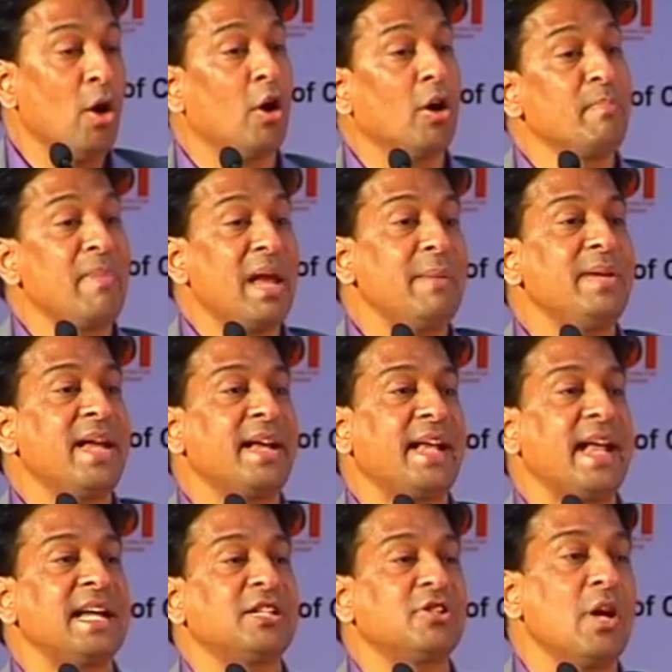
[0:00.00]
Or maybe a
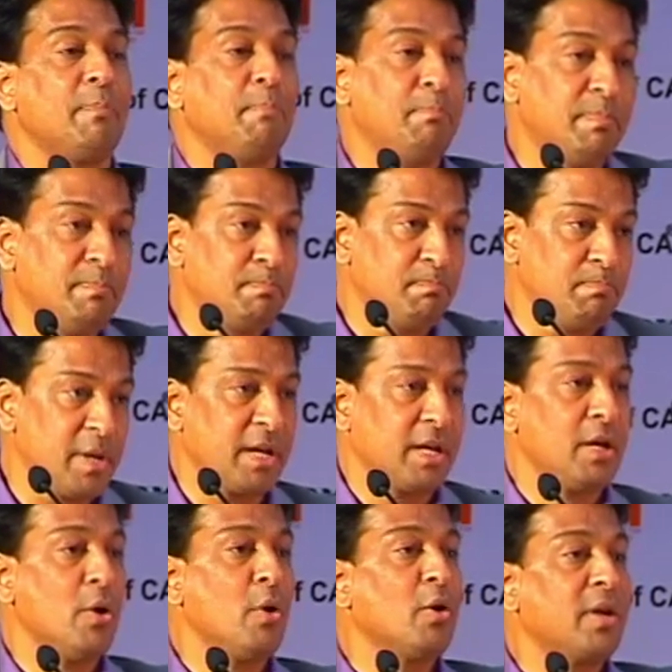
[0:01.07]
case you have
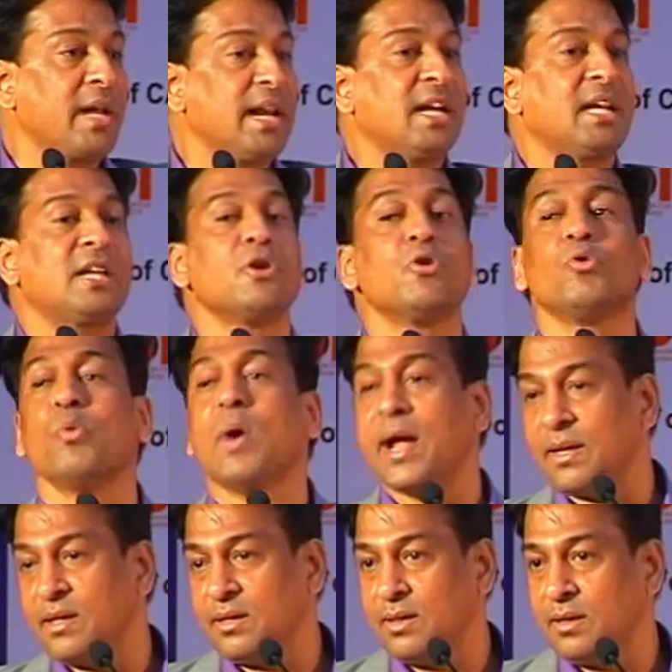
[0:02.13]
procured in
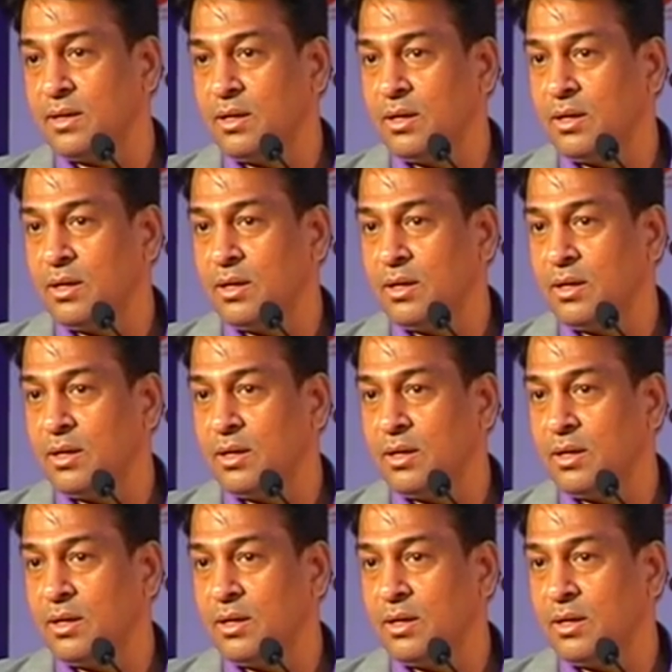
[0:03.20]
Q1